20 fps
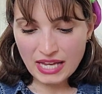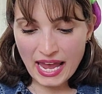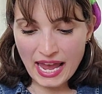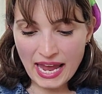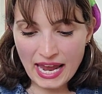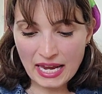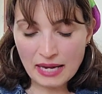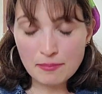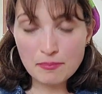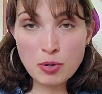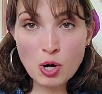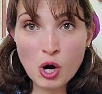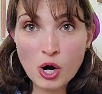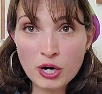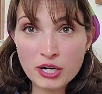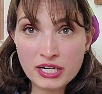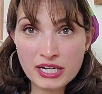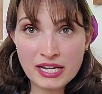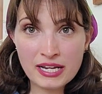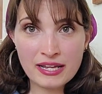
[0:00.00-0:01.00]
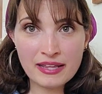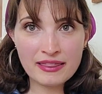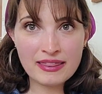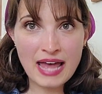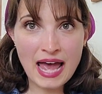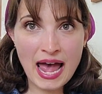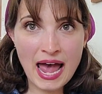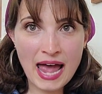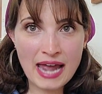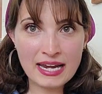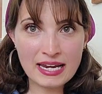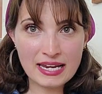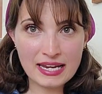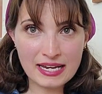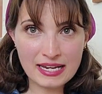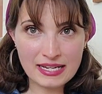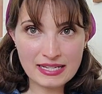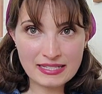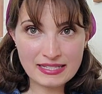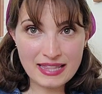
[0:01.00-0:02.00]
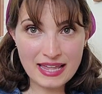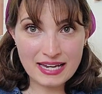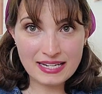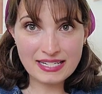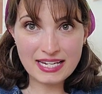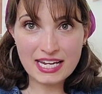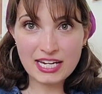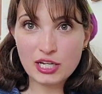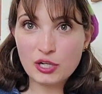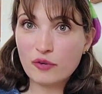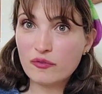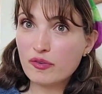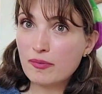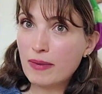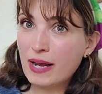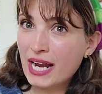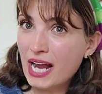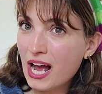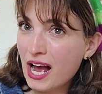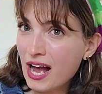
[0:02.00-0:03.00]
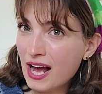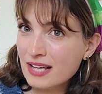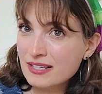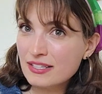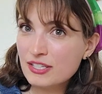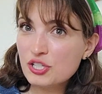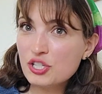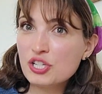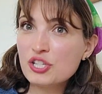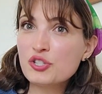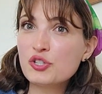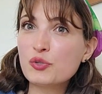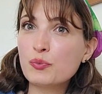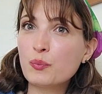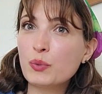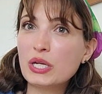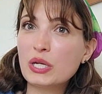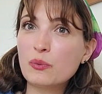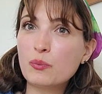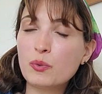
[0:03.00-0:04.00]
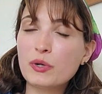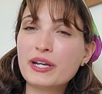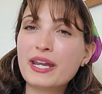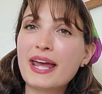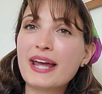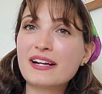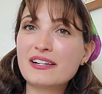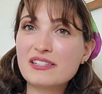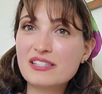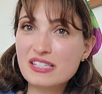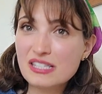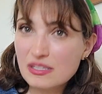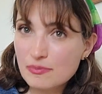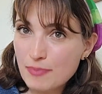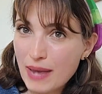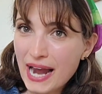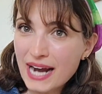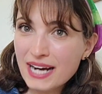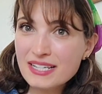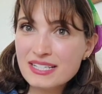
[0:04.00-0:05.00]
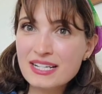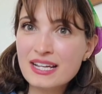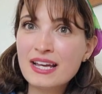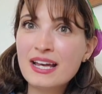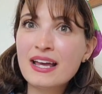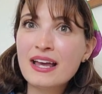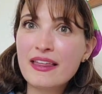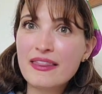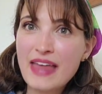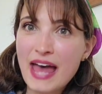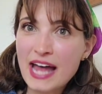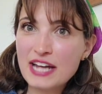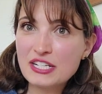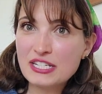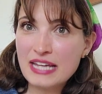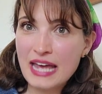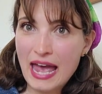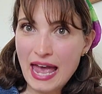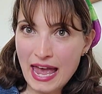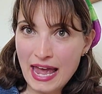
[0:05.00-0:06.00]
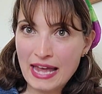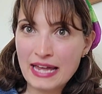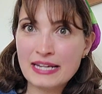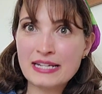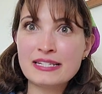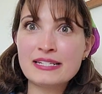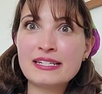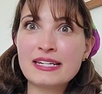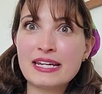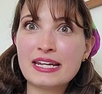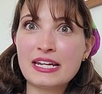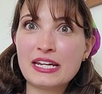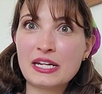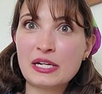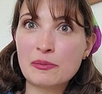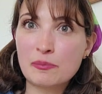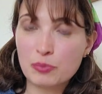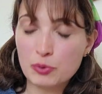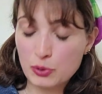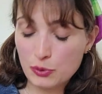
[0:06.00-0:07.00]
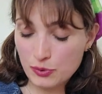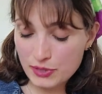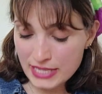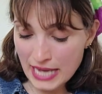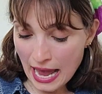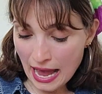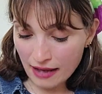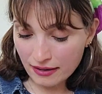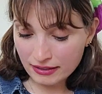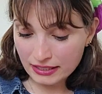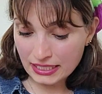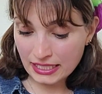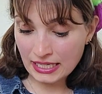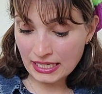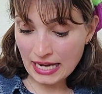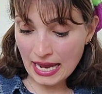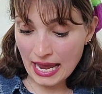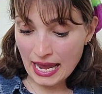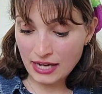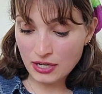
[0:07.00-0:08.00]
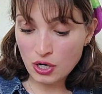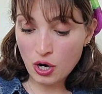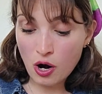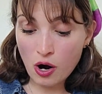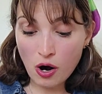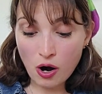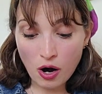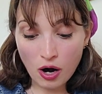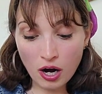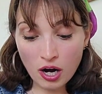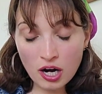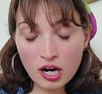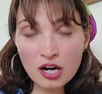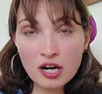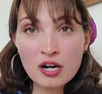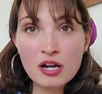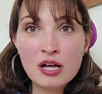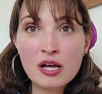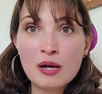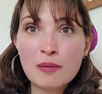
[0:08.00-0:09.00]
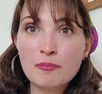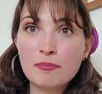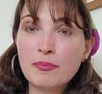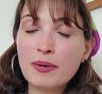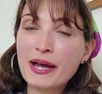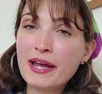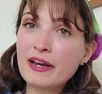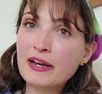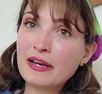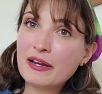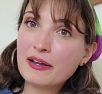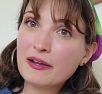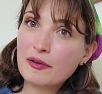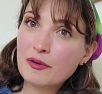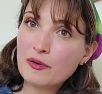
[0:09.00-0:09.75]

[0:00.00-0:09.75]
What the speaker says: a party that is then taken over by hostages, we would expect that to end in brutality and horror, but